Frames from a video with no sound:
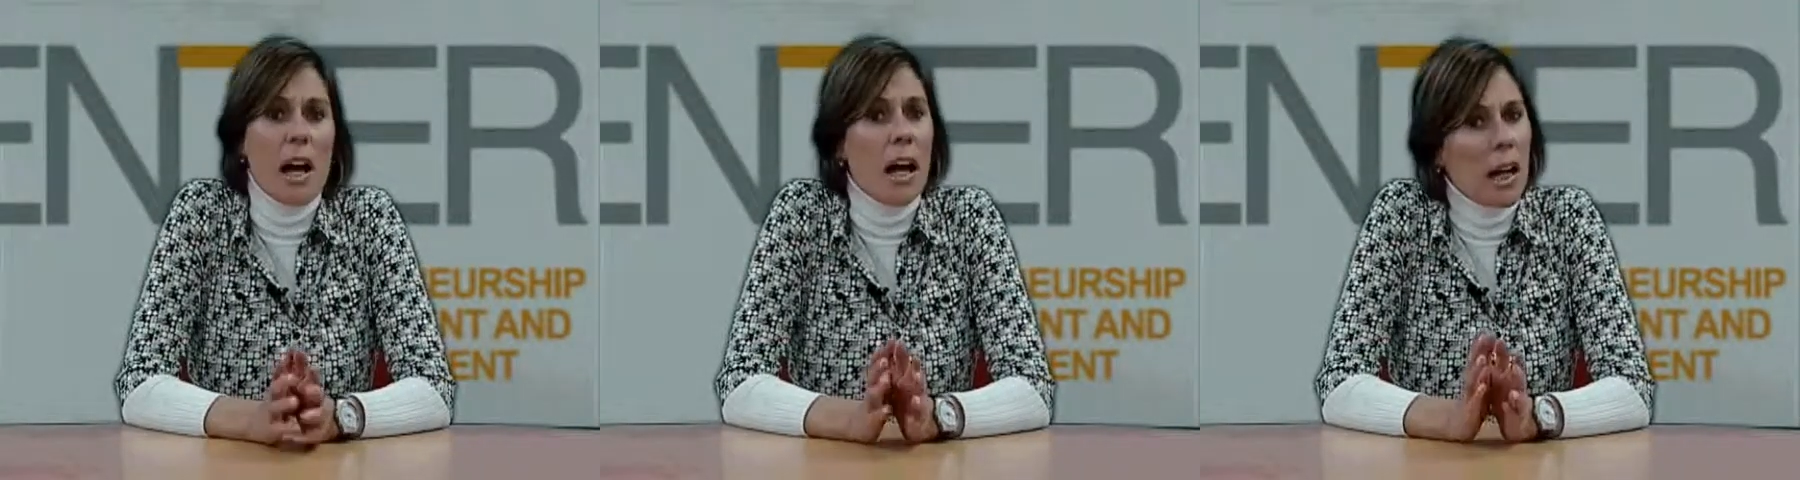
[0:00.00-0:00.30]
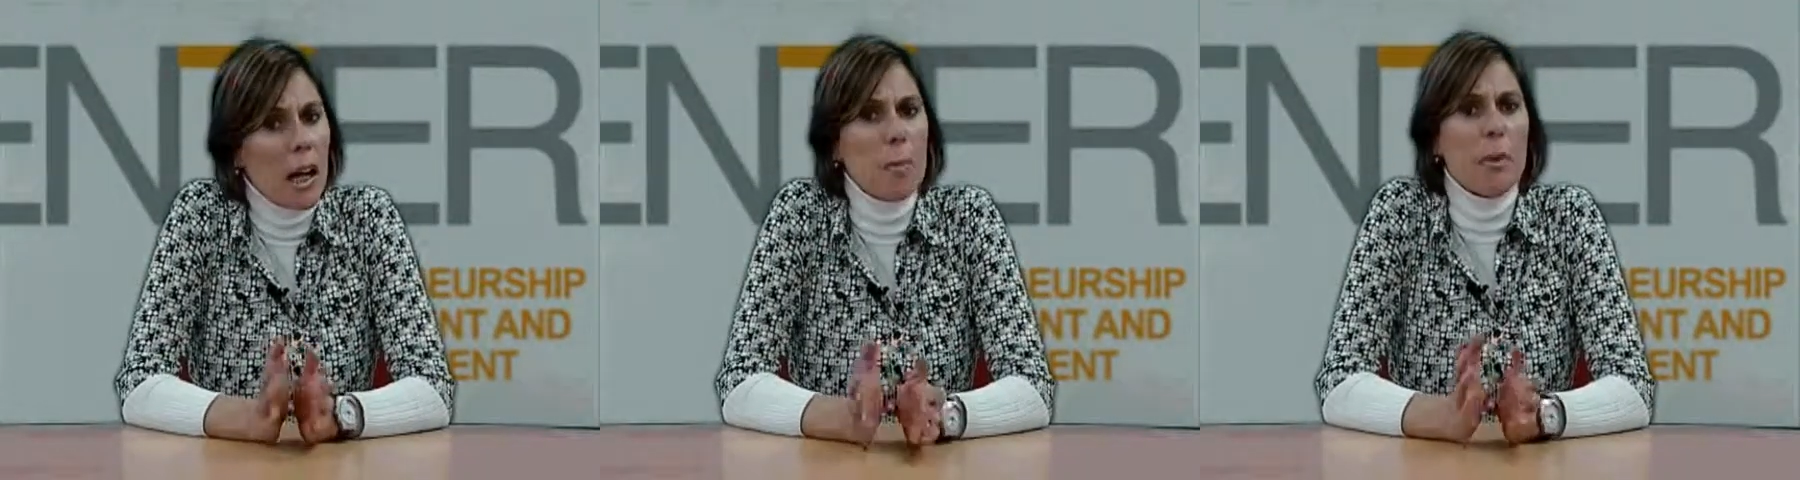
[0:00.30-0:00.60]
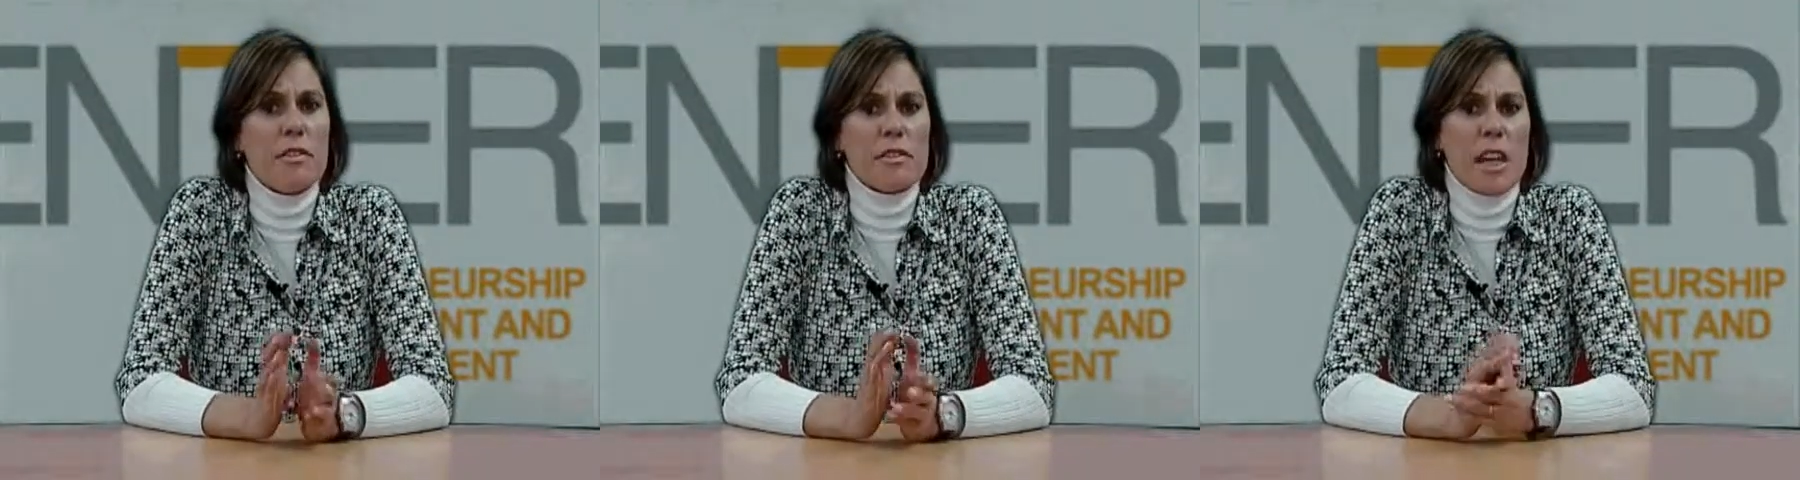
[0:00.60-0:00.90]
a couple
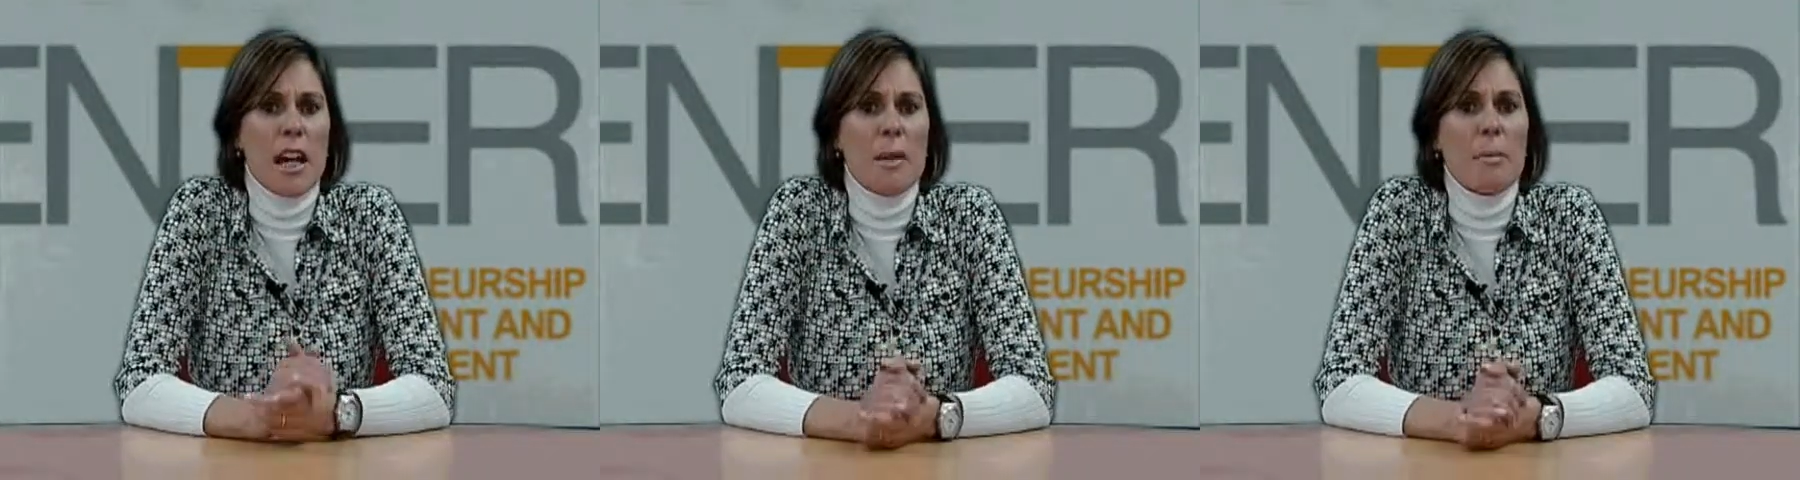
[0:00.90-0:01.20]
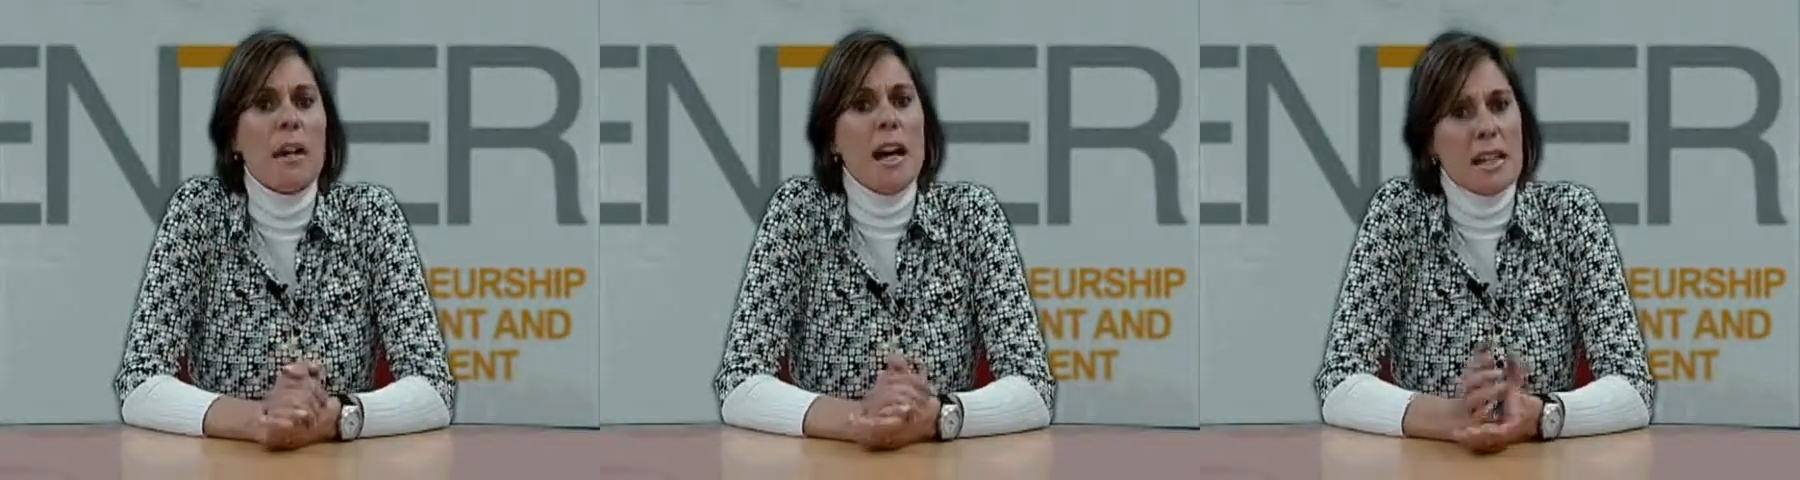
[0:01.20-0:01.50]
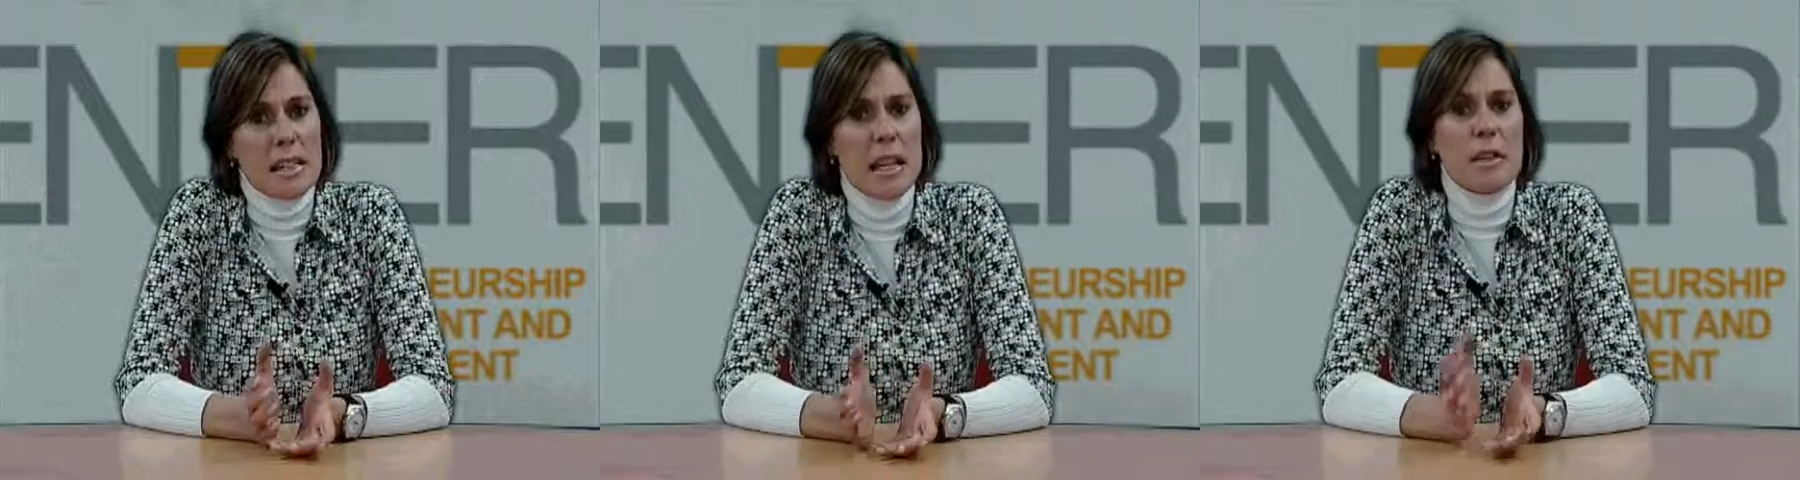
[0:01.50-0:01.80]
of times
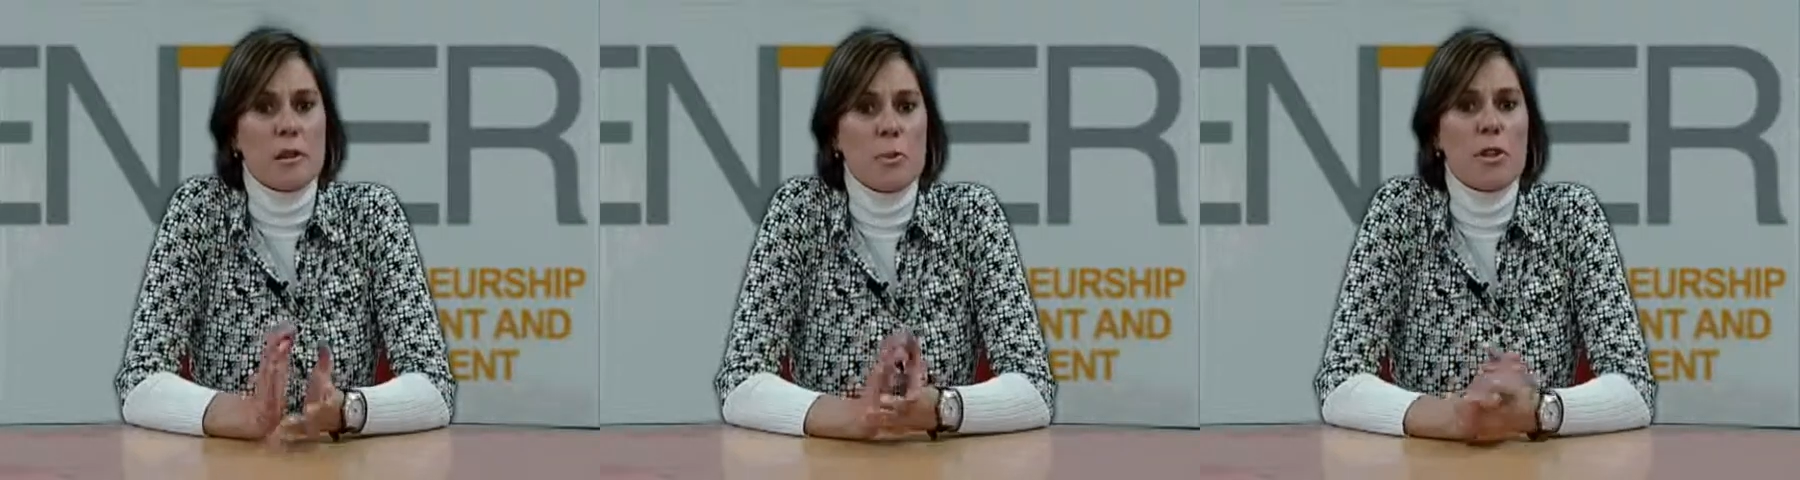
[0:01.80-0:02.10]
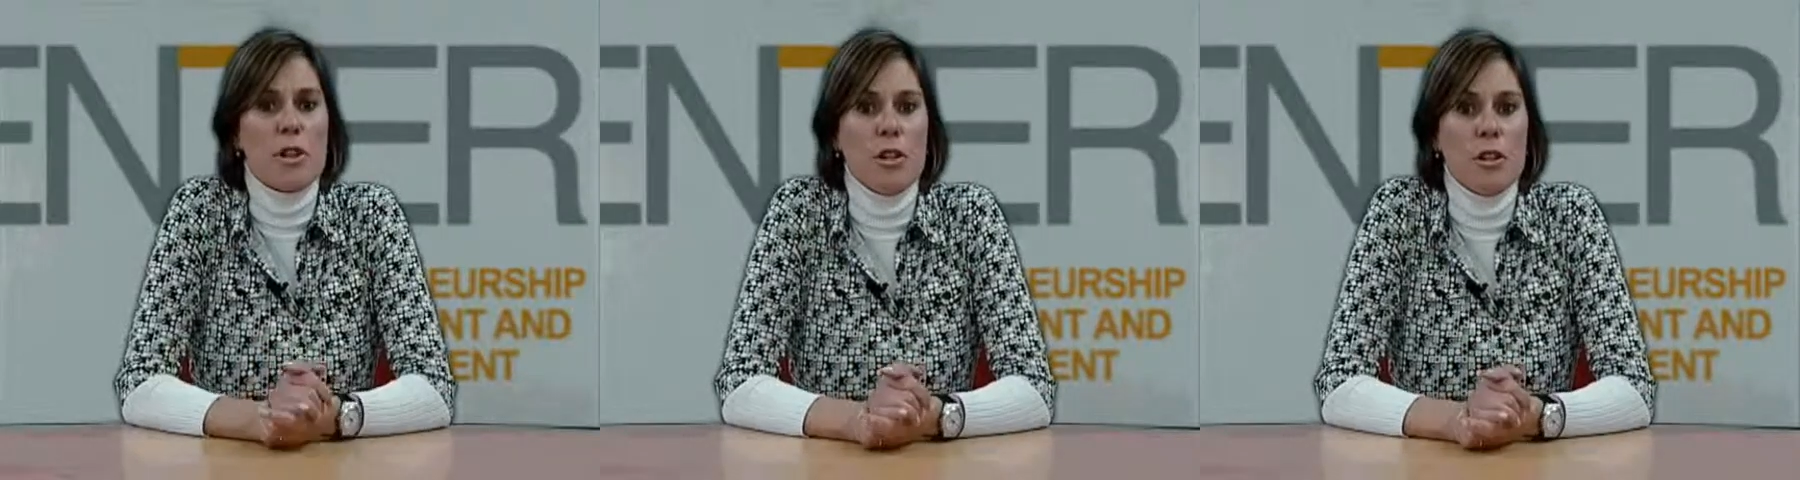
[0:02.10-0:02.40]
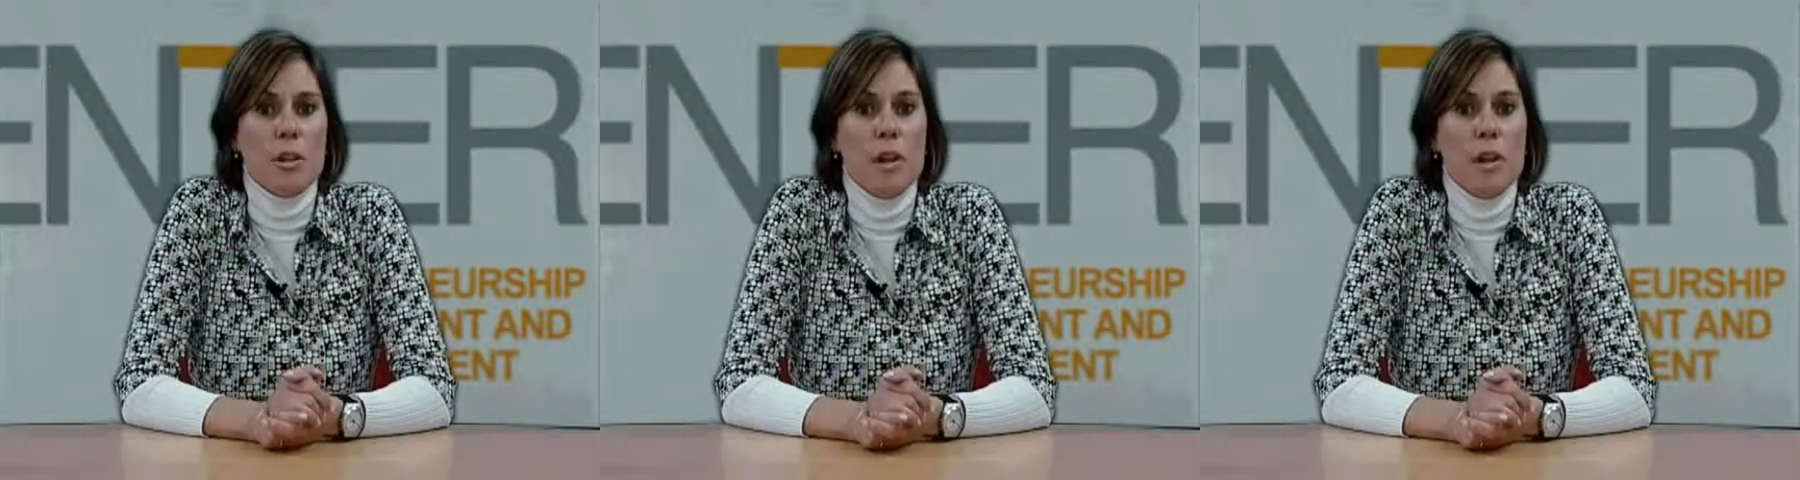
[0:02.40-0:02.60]
as an entrepreneur